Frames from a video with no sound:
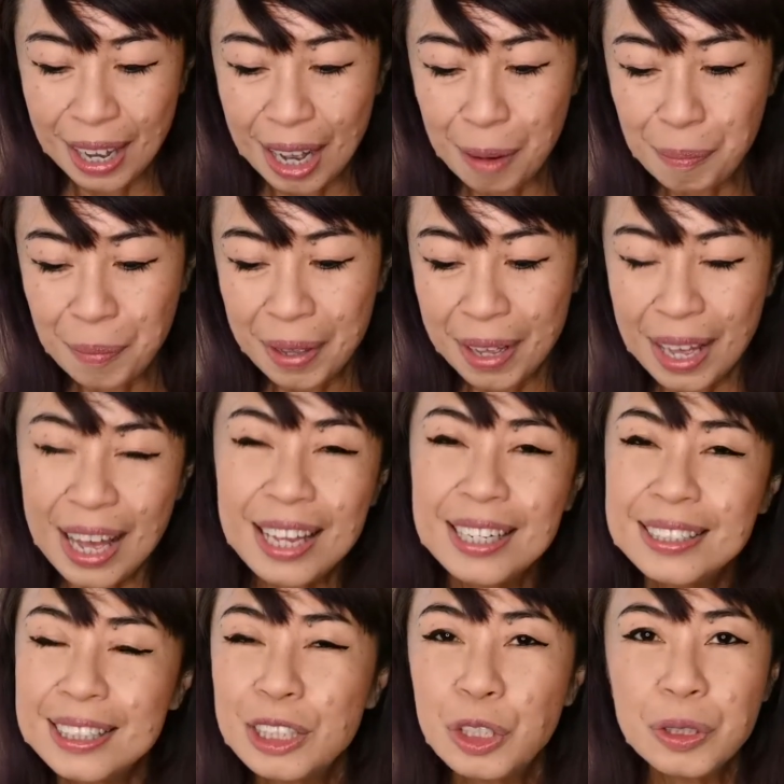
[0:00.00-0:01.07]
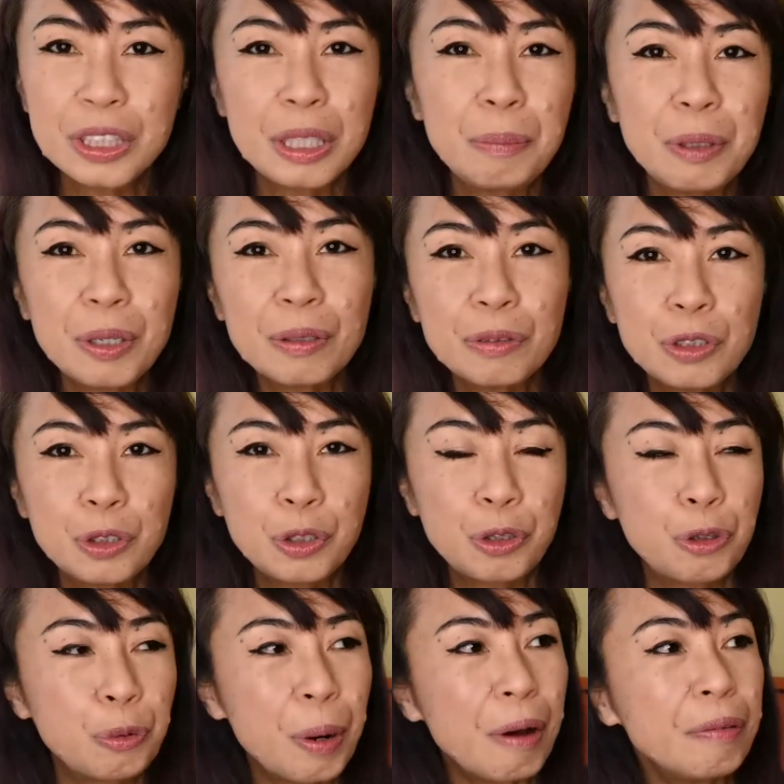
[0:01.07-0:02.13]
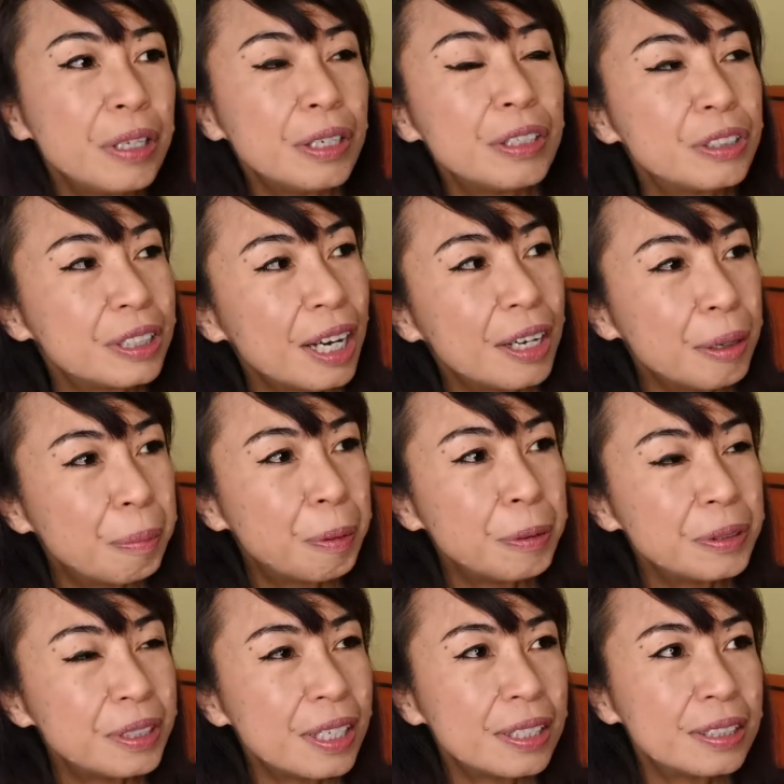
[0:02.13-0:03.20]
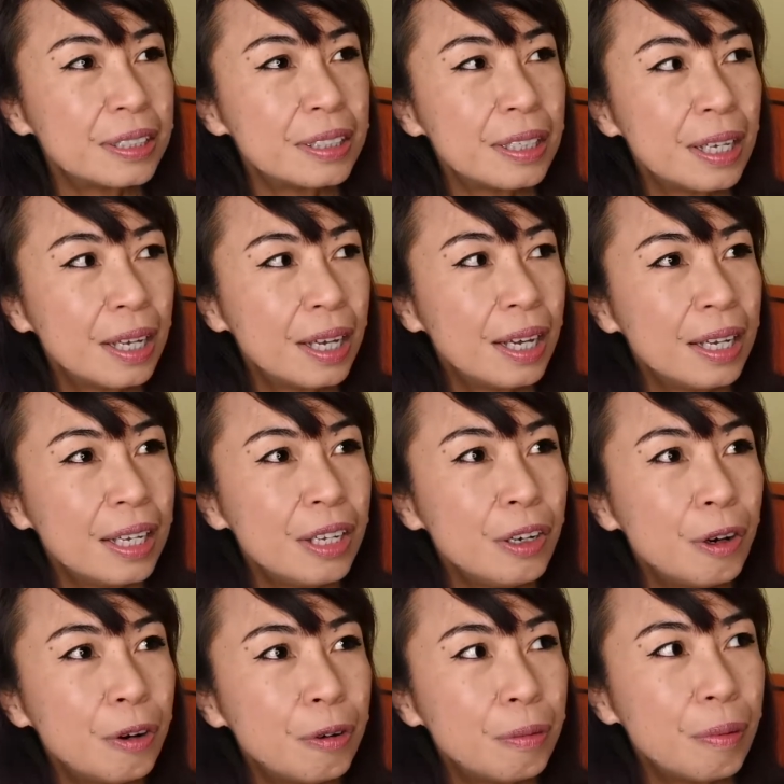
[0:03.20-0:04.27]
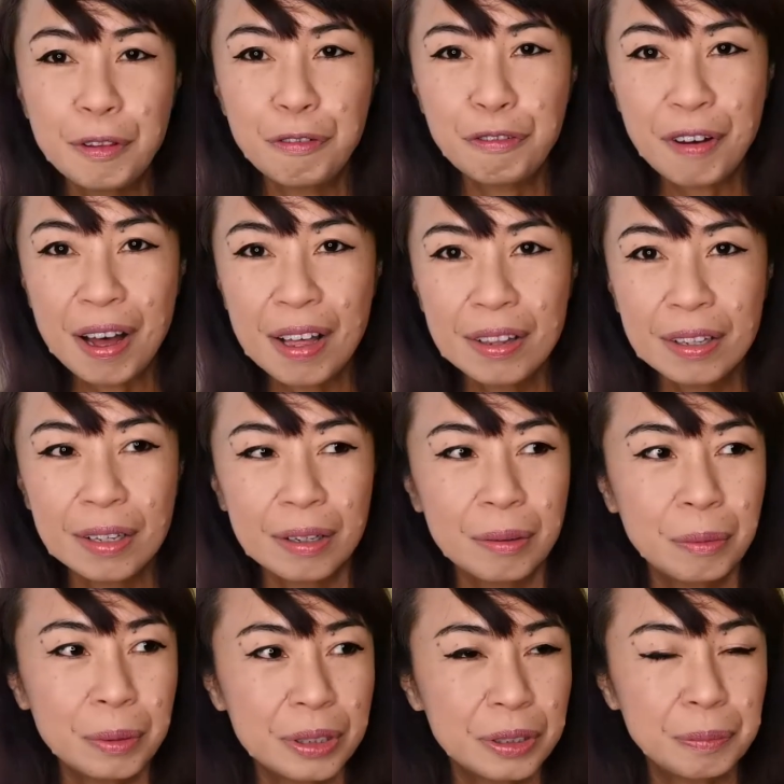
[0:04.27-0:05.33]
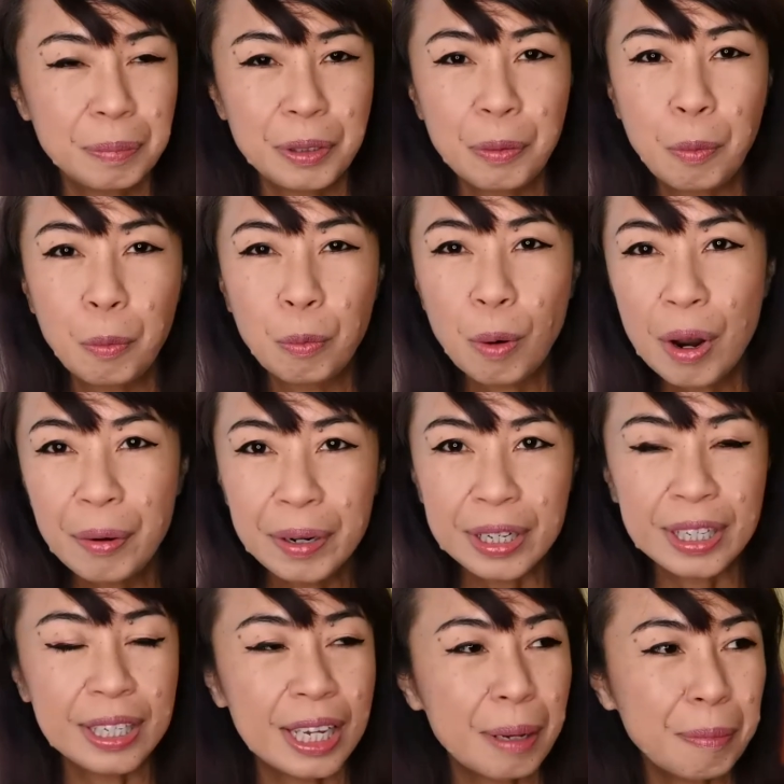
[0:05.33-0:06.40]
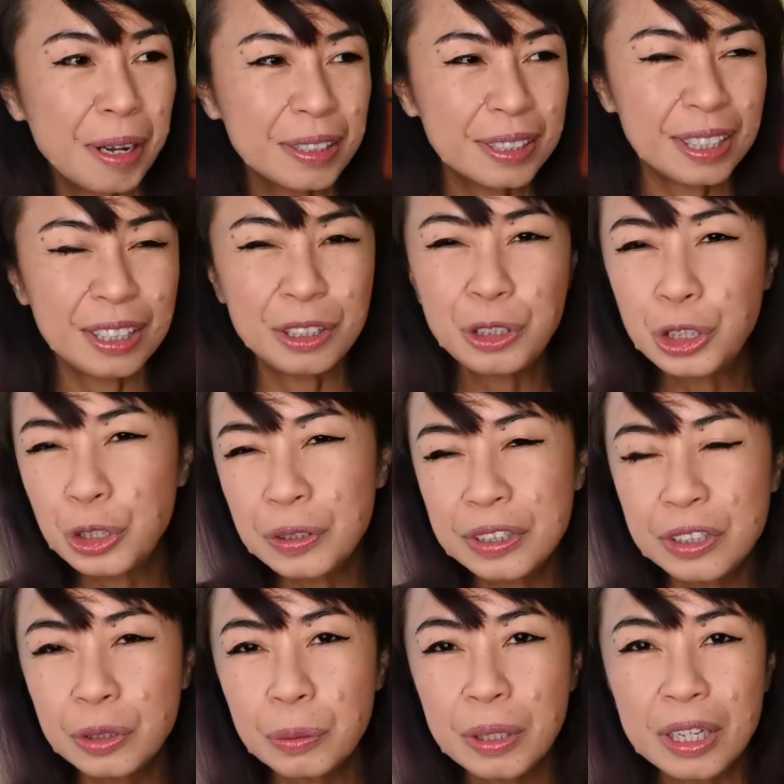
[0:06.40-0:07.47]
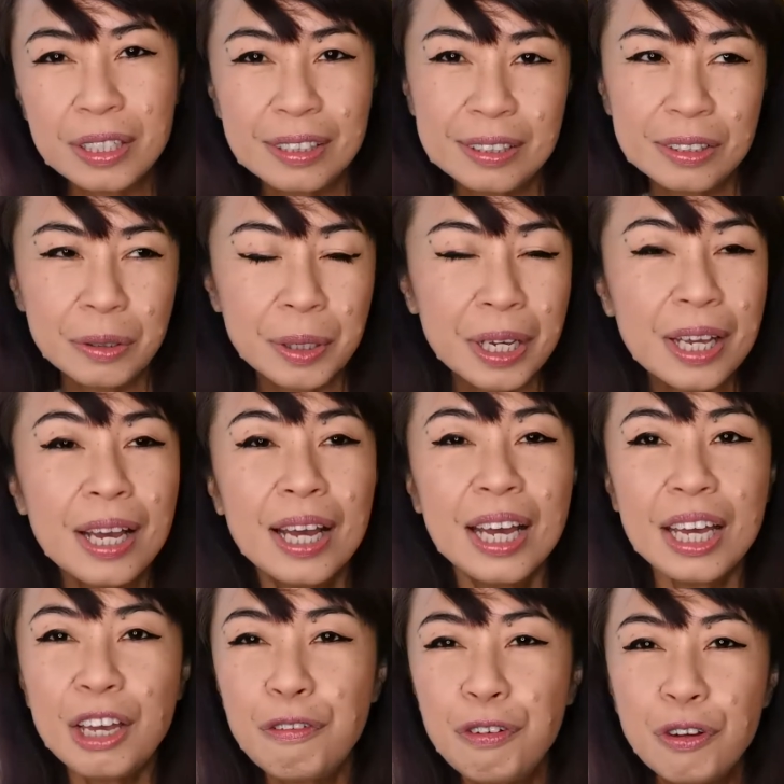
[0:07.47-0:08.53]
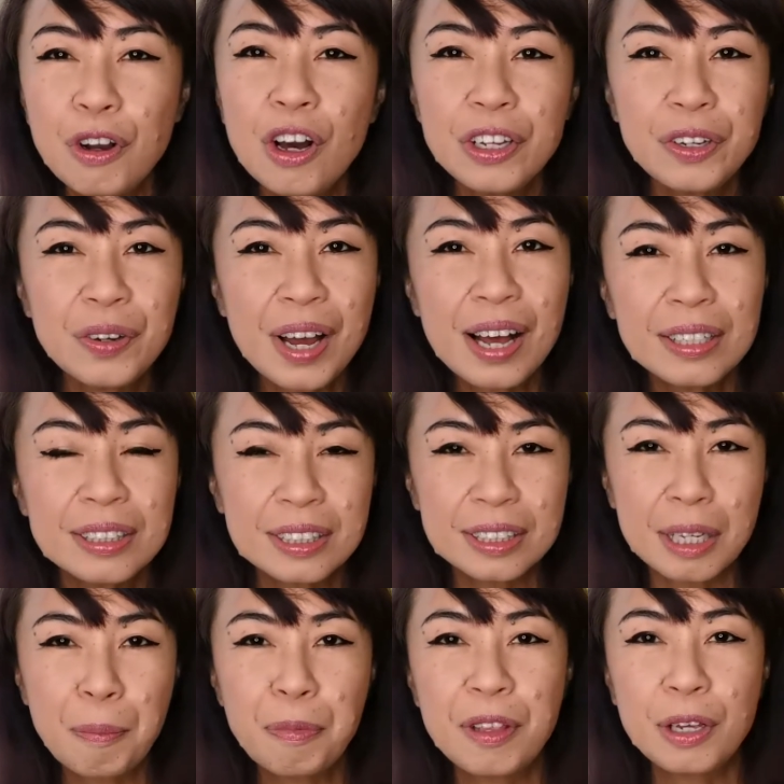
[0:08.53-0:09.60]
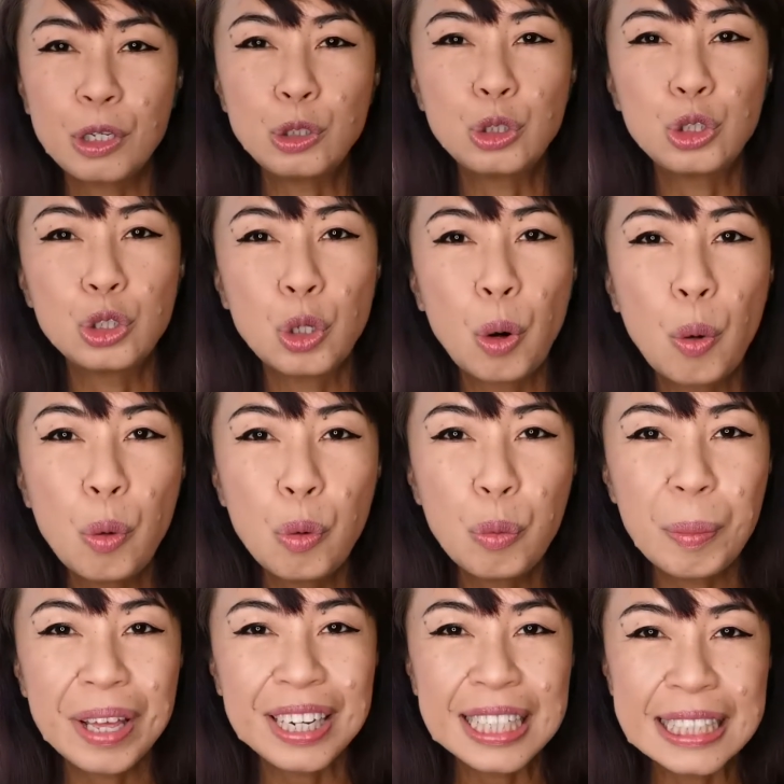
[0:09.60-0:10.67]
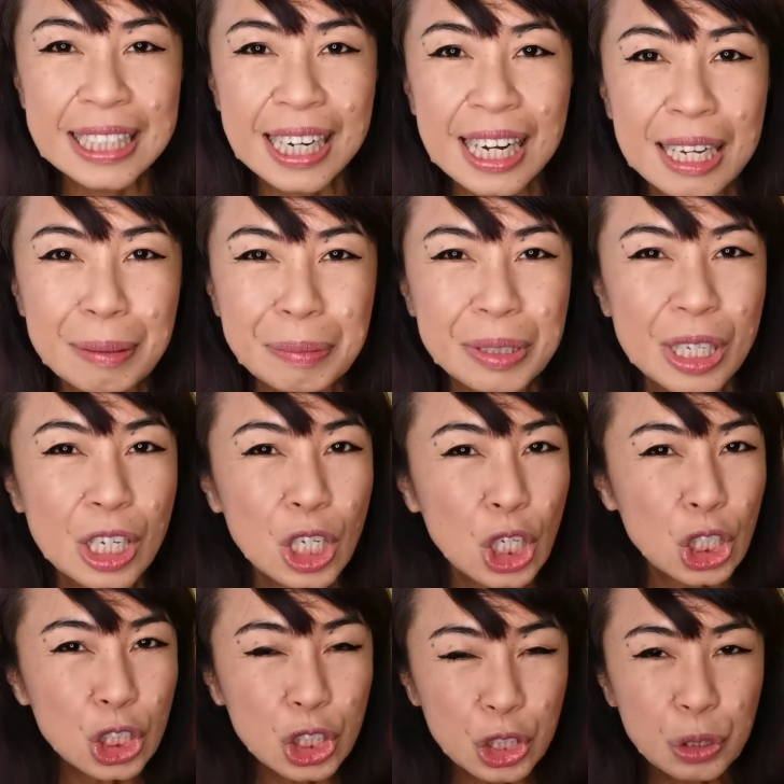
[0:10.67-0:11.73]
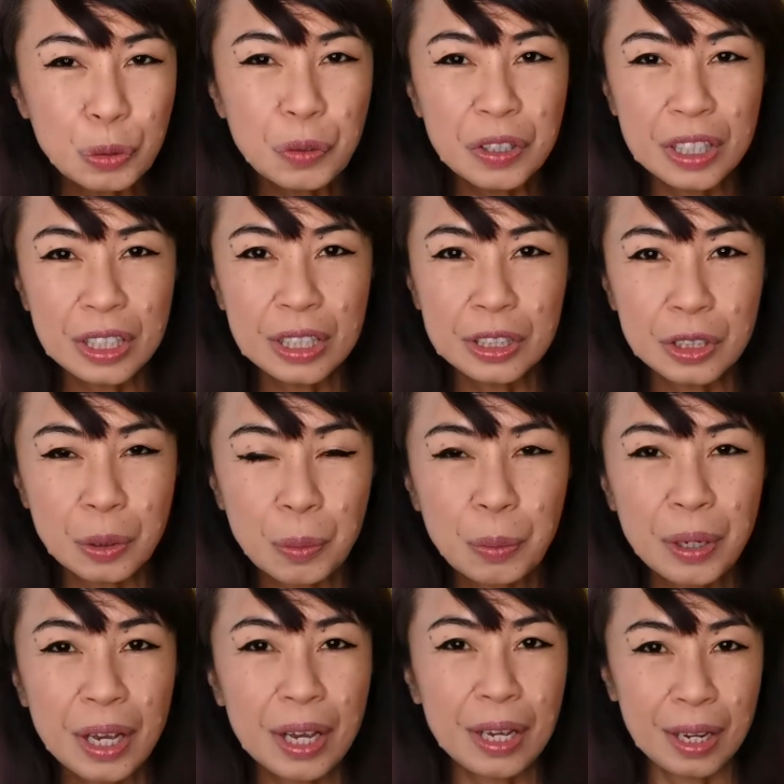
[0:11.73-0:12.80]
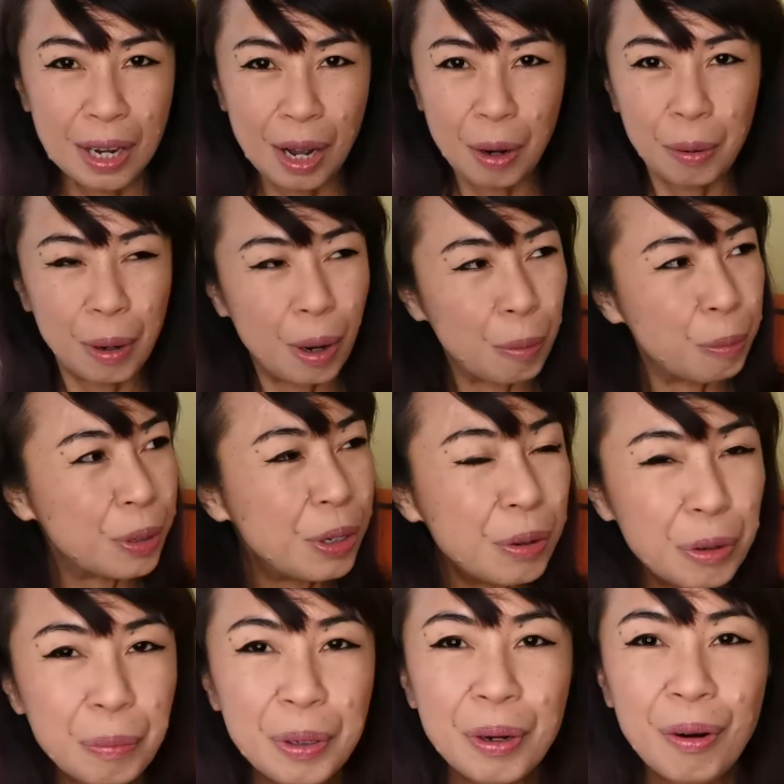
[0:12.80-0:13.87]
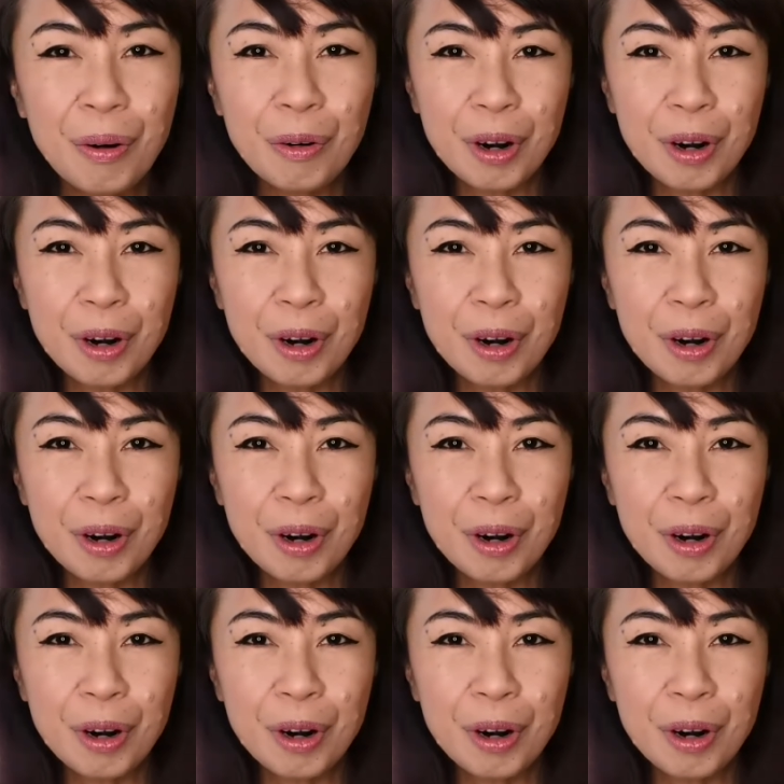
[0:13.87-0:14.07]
And it's interesting because throughout the entire process, you know, the father was a bit worried. He kept asking, you sure this is okay? Is this okay? If you got to ask something so many times, do you think it's okay? Are we going to be all